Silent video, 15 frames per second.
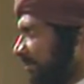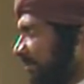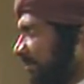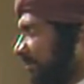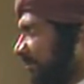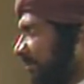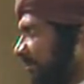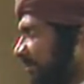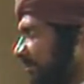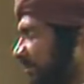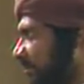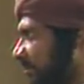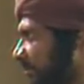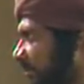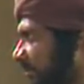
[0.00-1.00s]

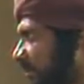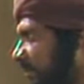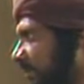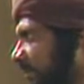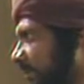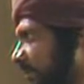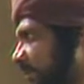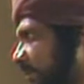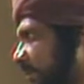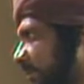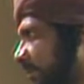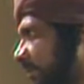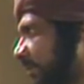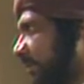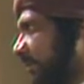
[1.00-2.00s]

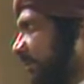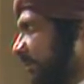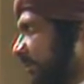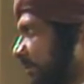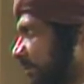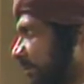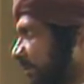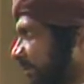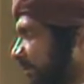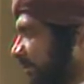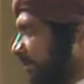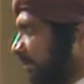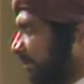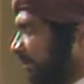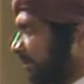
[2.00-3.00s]

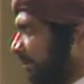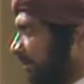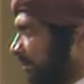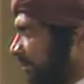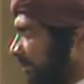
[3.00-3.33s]
(silent)